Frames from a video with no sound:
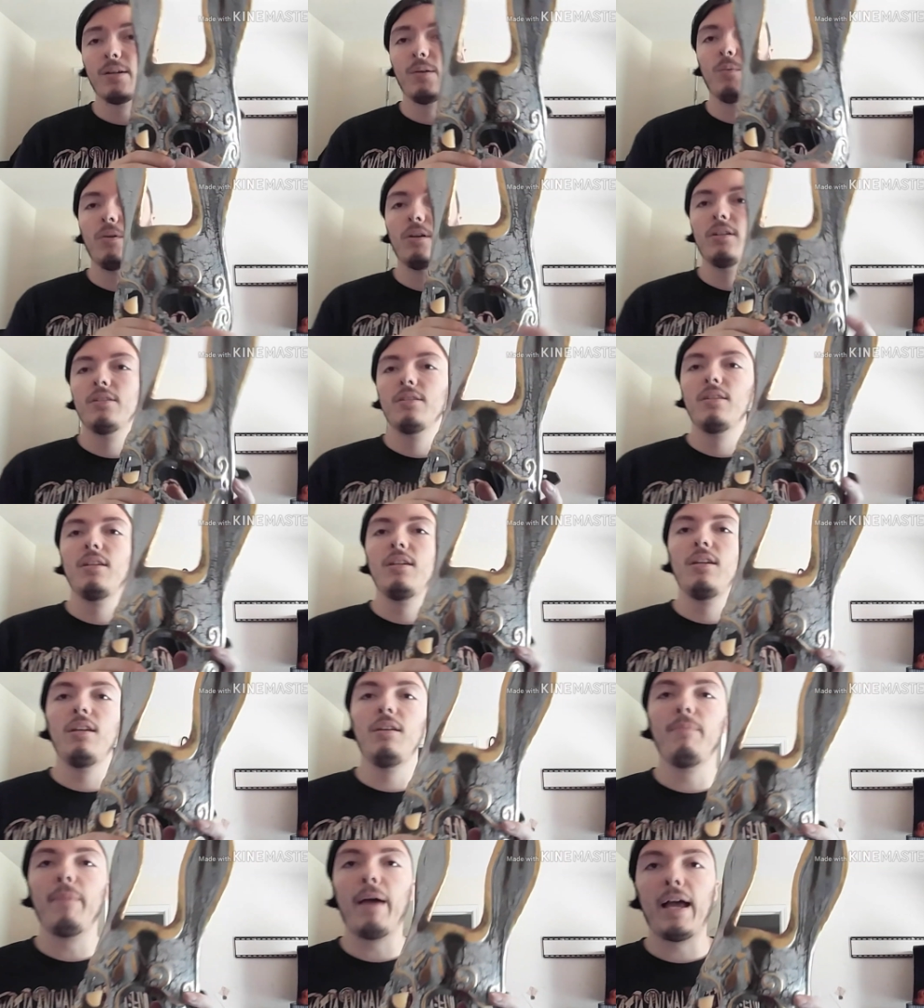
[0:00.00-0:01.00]
I wanted
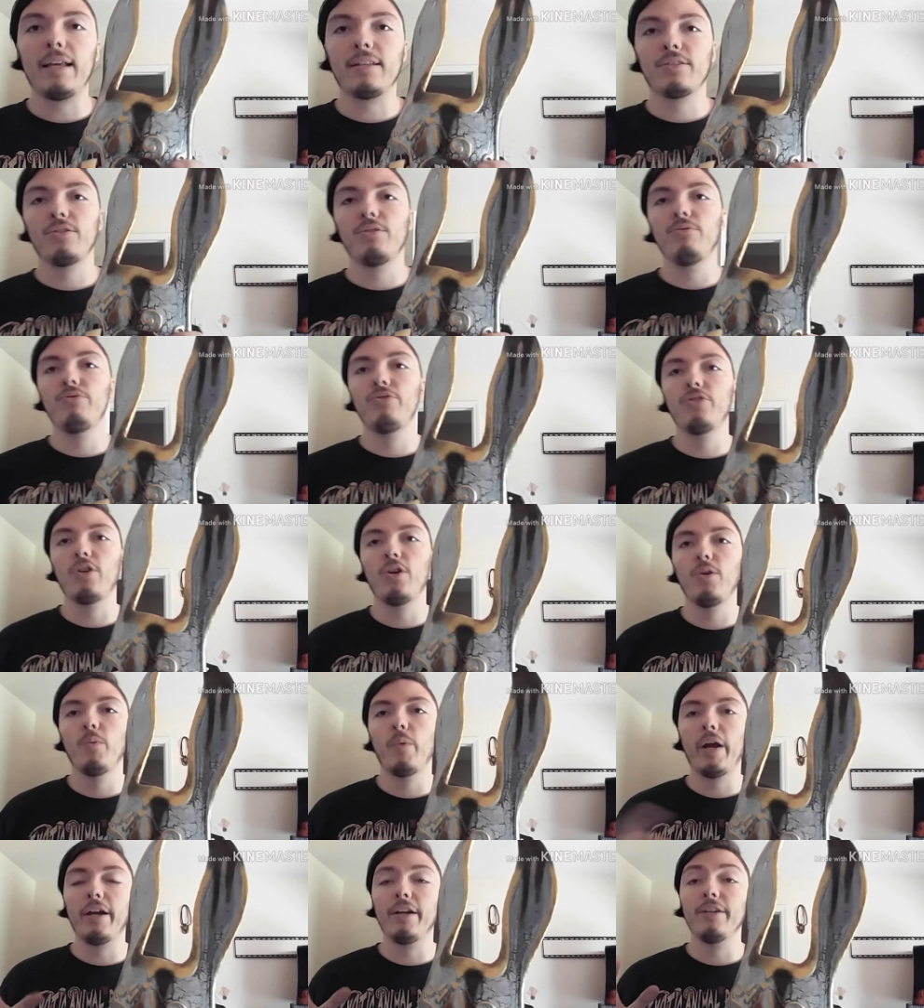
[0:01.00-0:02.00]
the mask to show
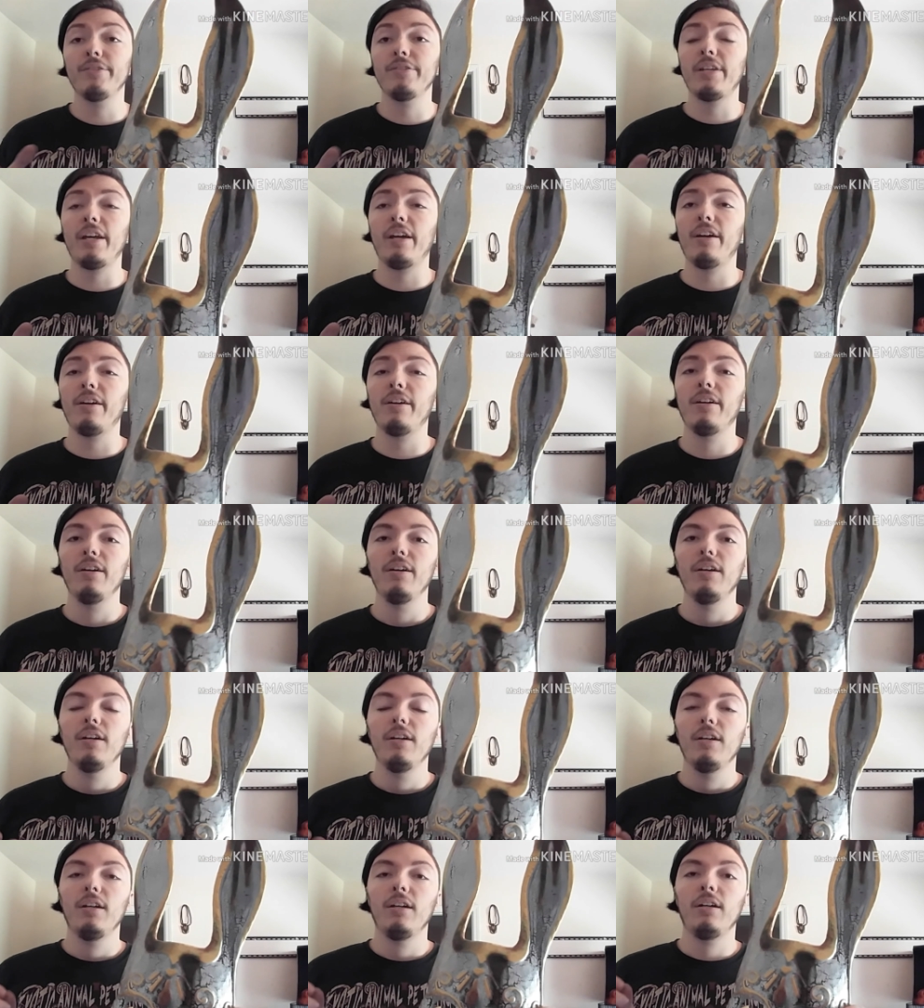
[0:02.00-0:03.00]
wear and tear,
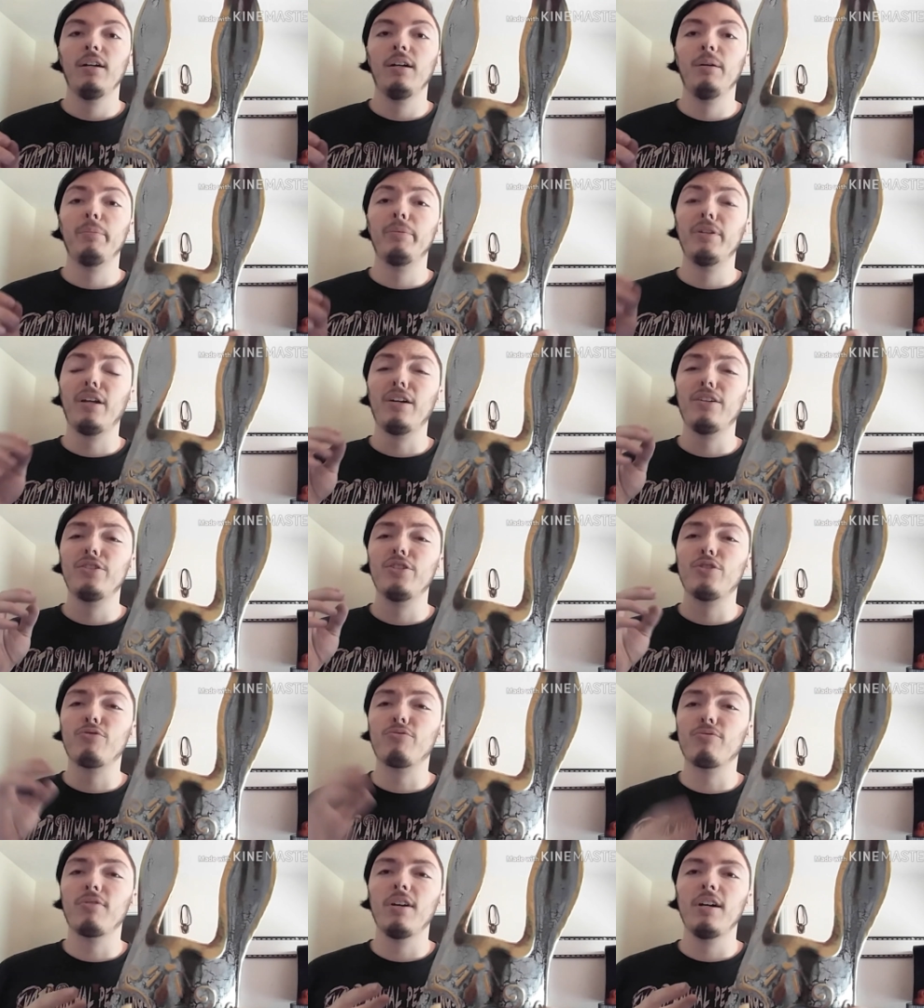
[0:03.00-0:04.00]
but not
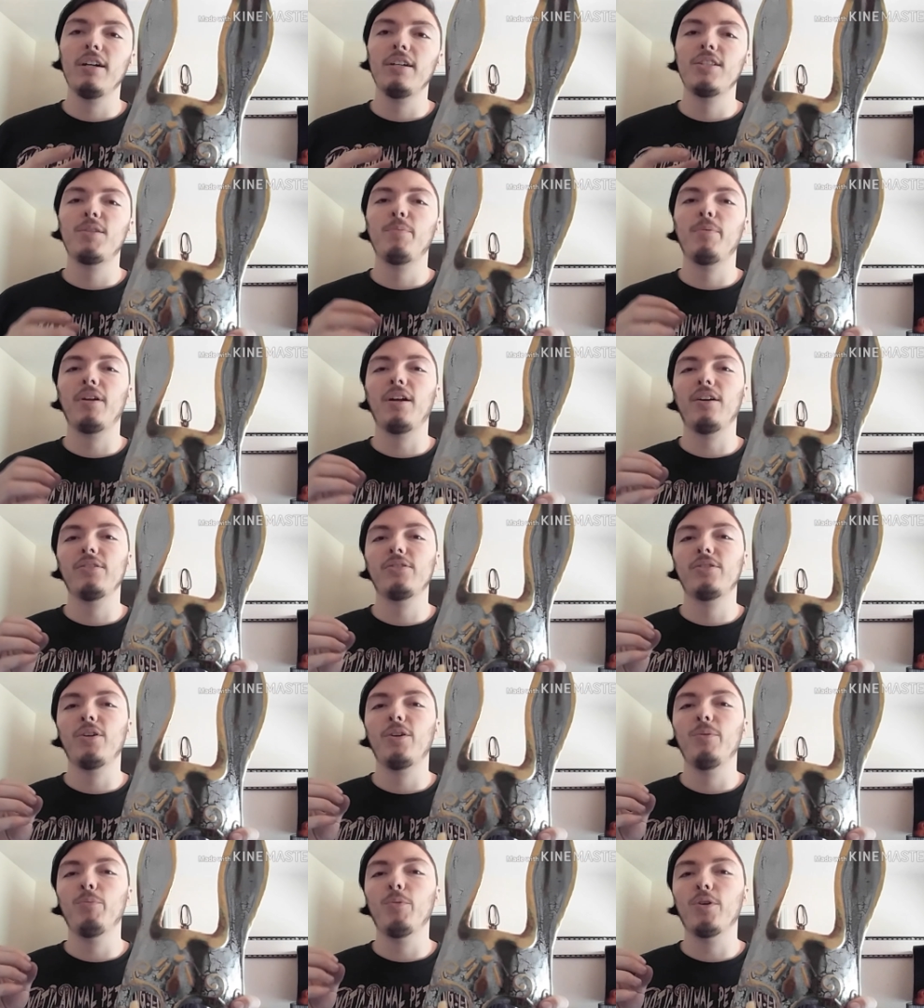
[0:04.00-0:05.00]
just rust, but
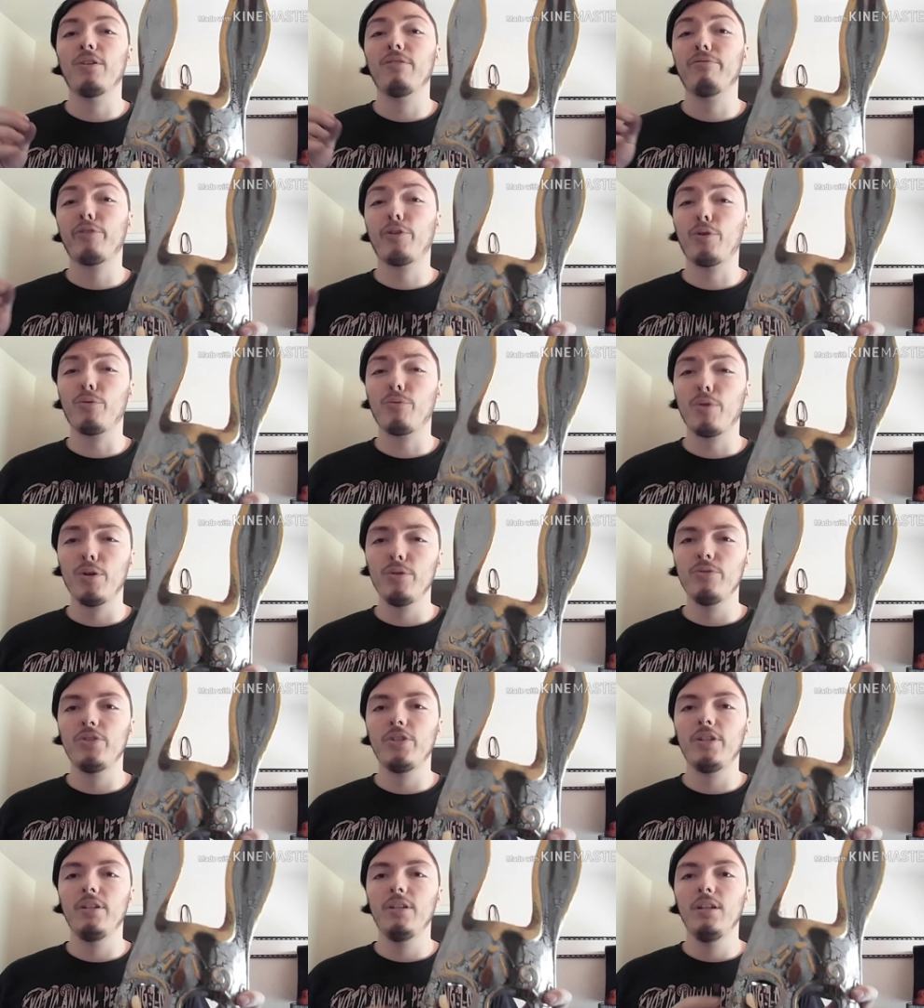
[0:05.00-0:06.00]
also more of
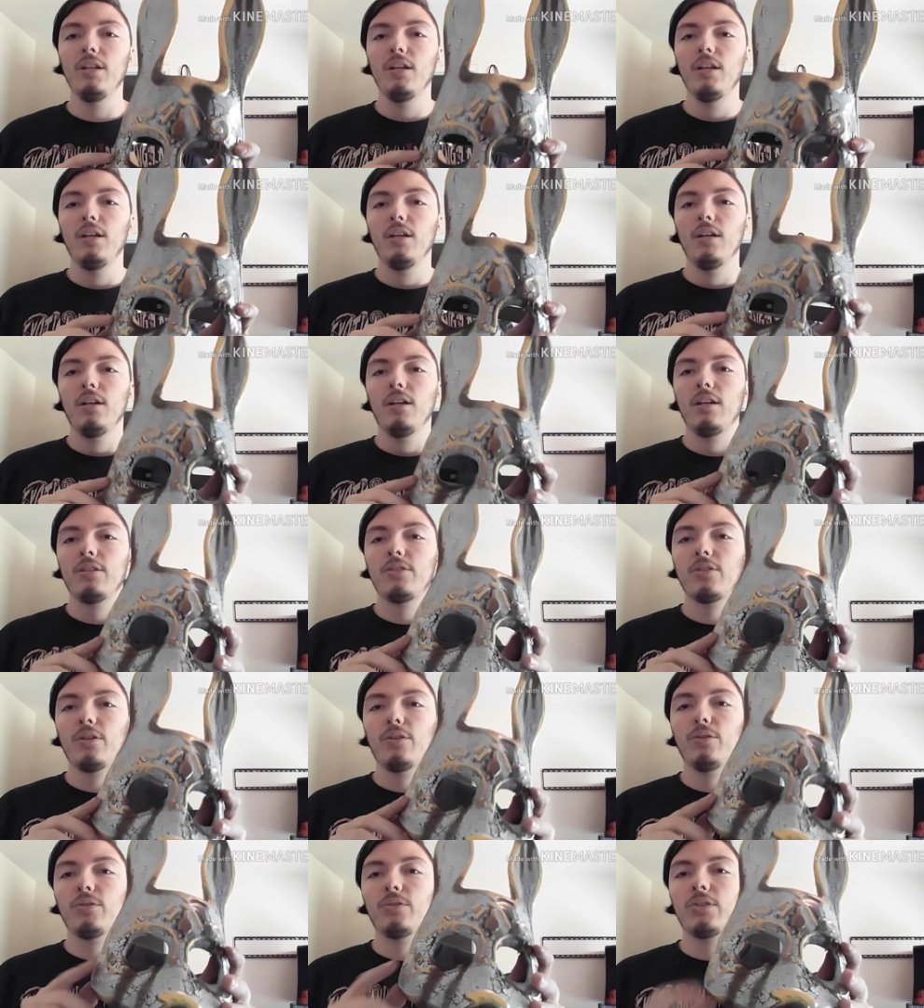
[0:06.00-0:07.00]
corrosion. So
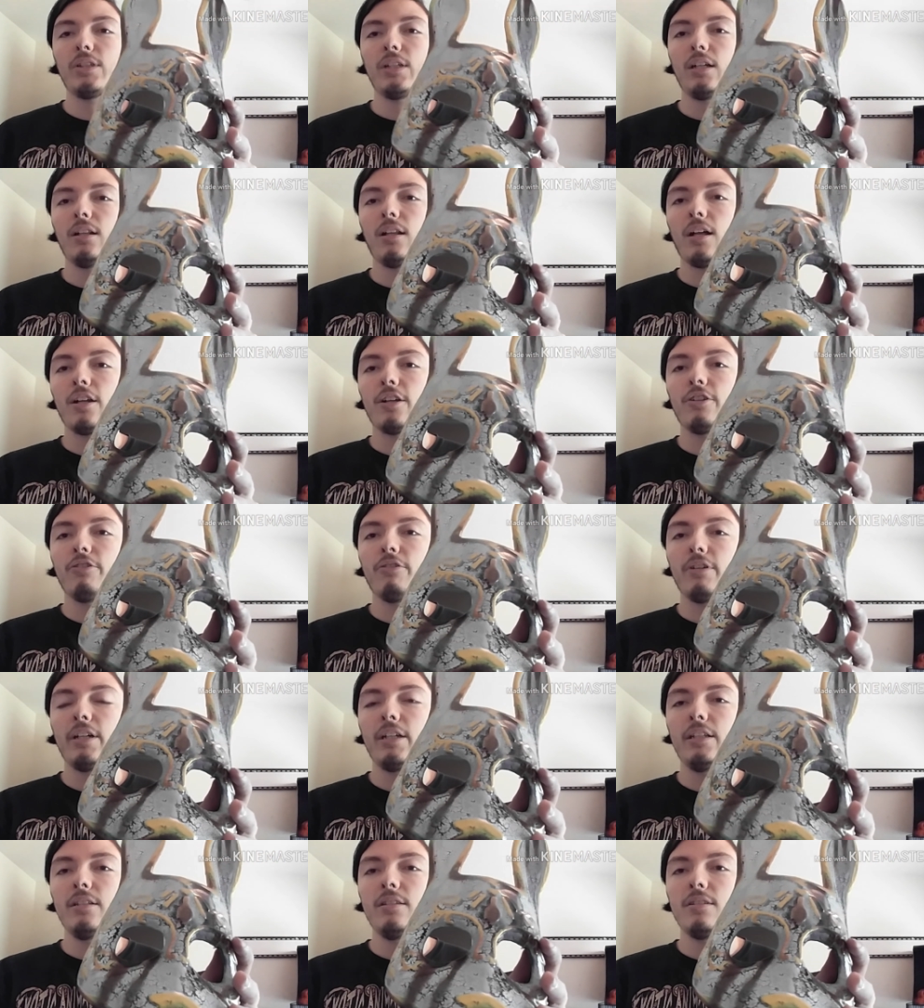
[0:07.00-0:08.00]
you'll see a lot of
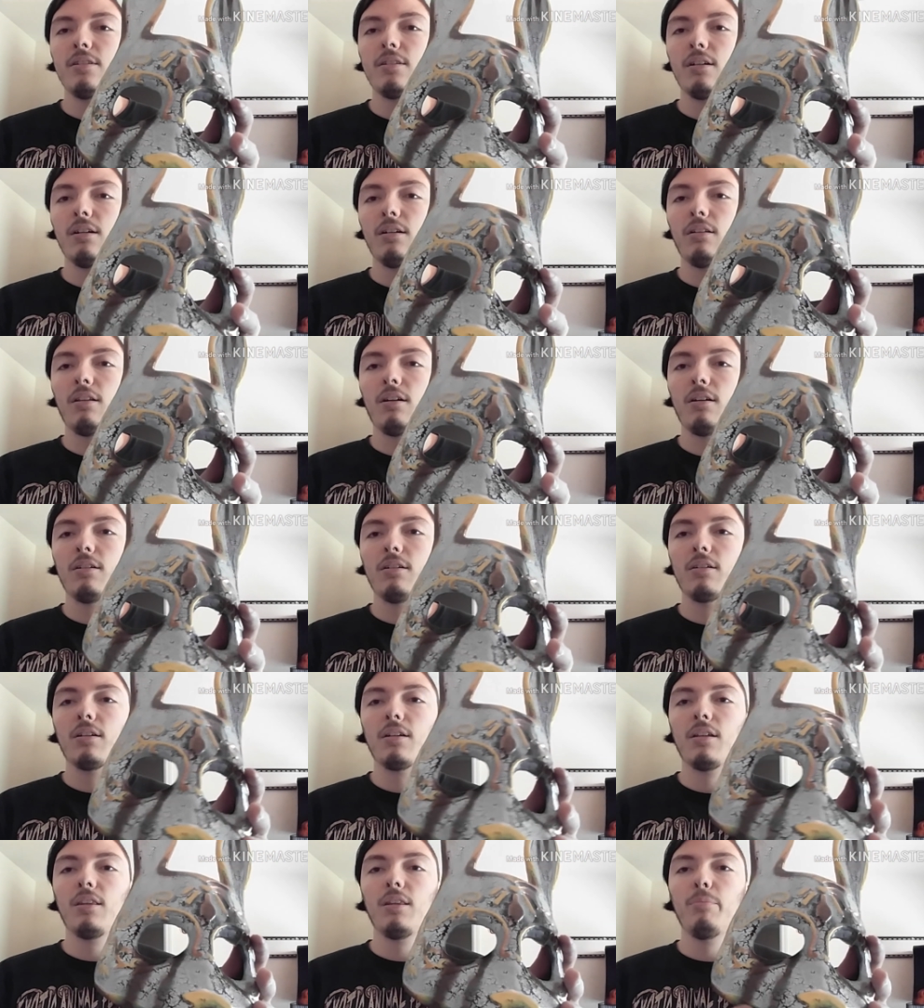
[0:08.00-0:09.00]
greens
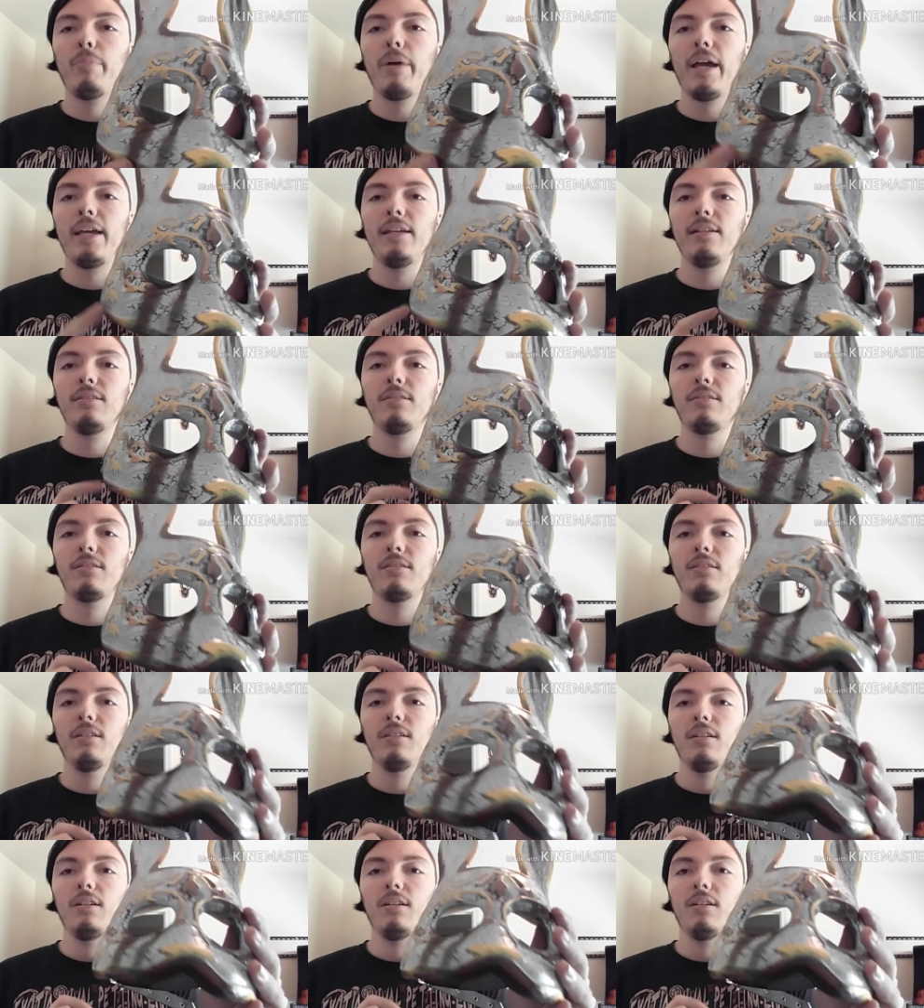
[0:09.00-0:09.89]
along the base.